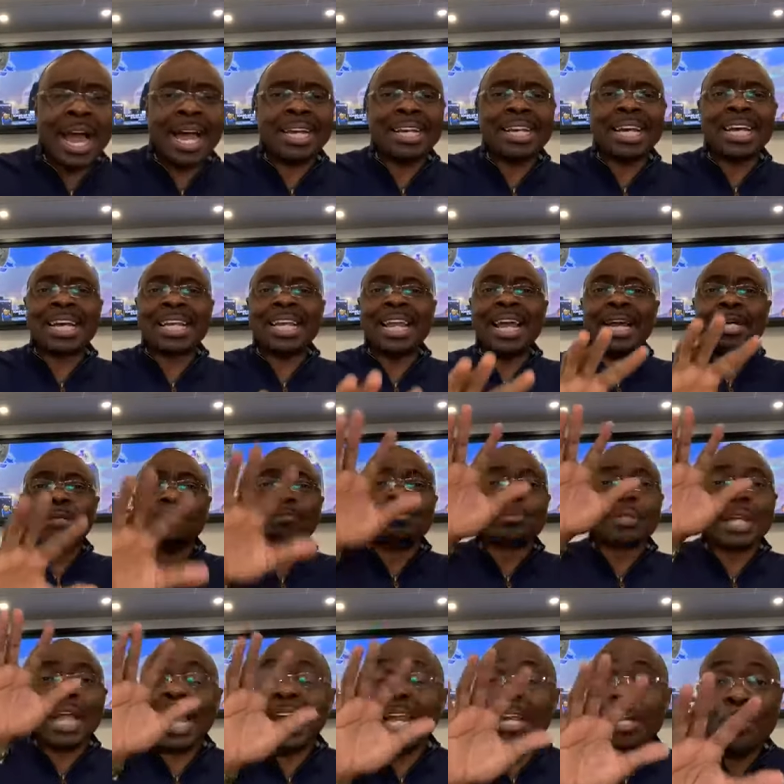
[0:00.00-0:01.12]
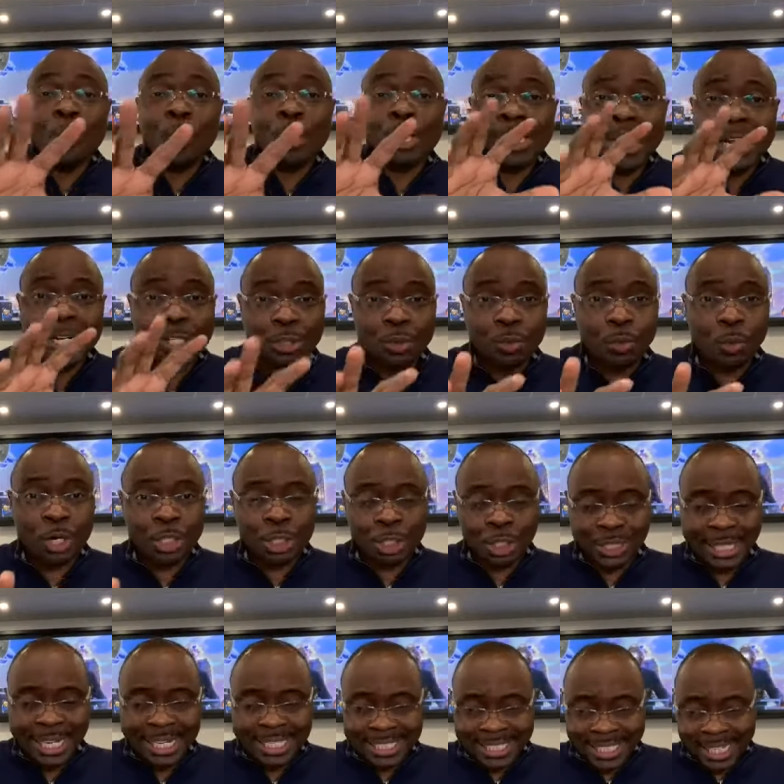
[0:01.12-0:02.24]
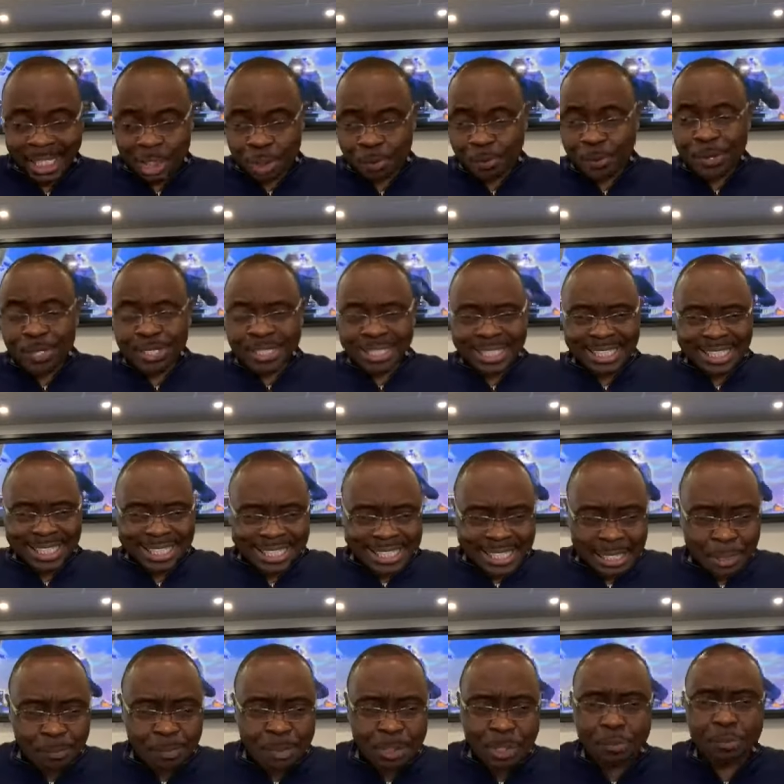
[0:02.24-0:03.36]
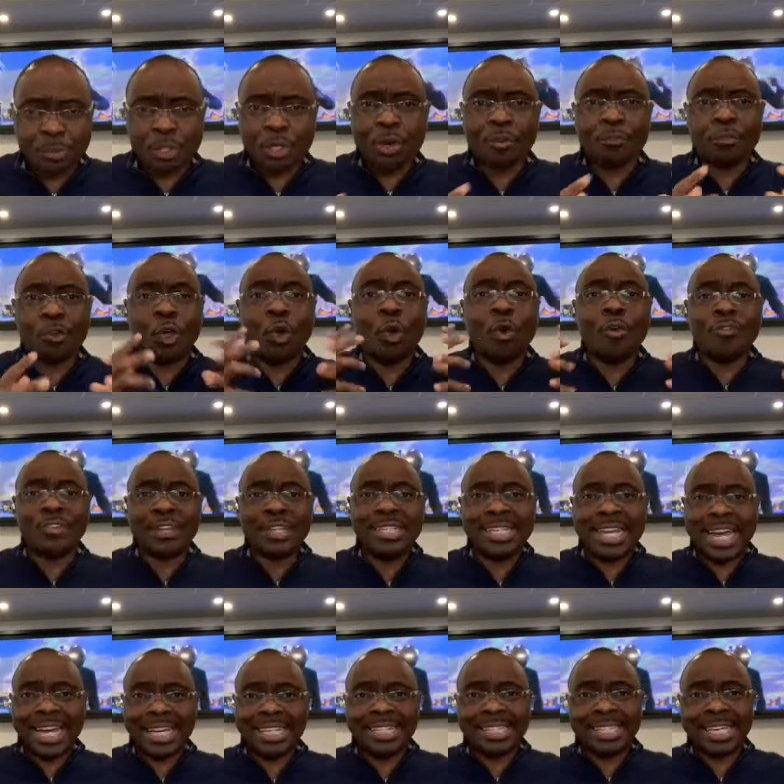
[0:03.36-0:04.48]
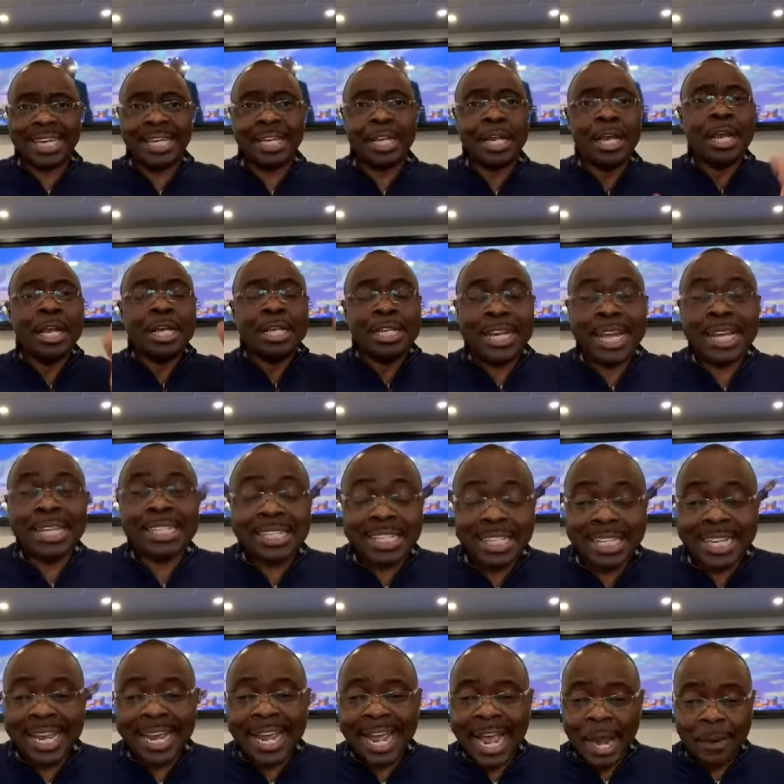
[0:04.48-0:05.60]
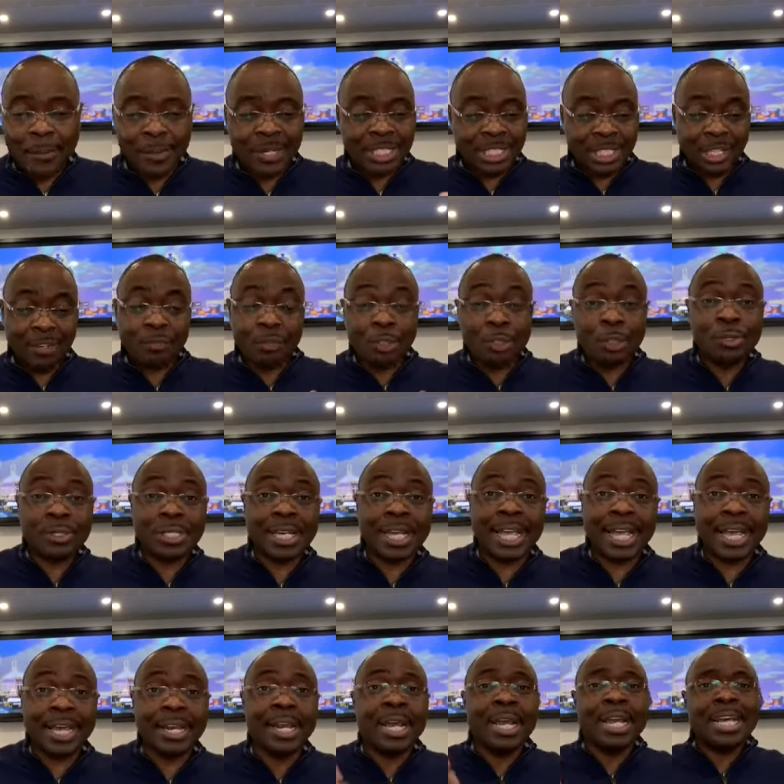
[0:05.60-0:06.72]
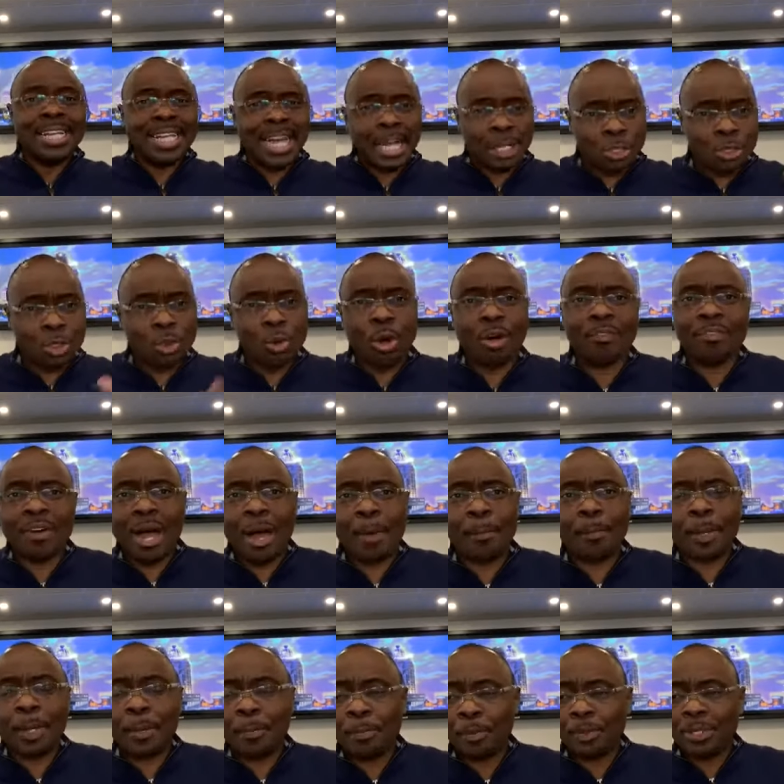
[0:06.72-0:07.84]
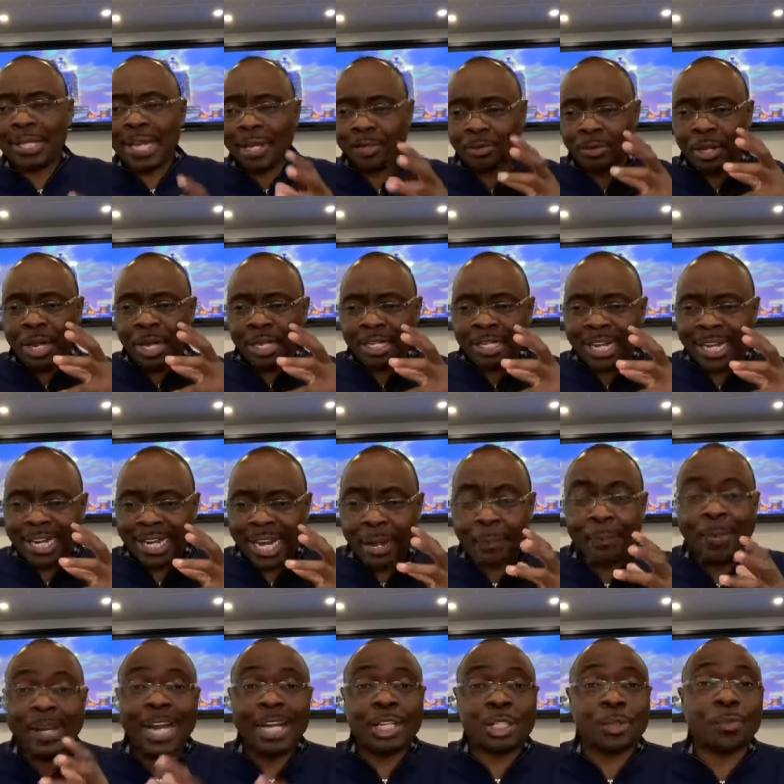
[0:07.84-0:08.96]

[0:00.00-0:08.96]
I declare, anyone that is watching that is experiencing the symptoms of COVID-19. Yesterday, I received news again that two of our people that, that have been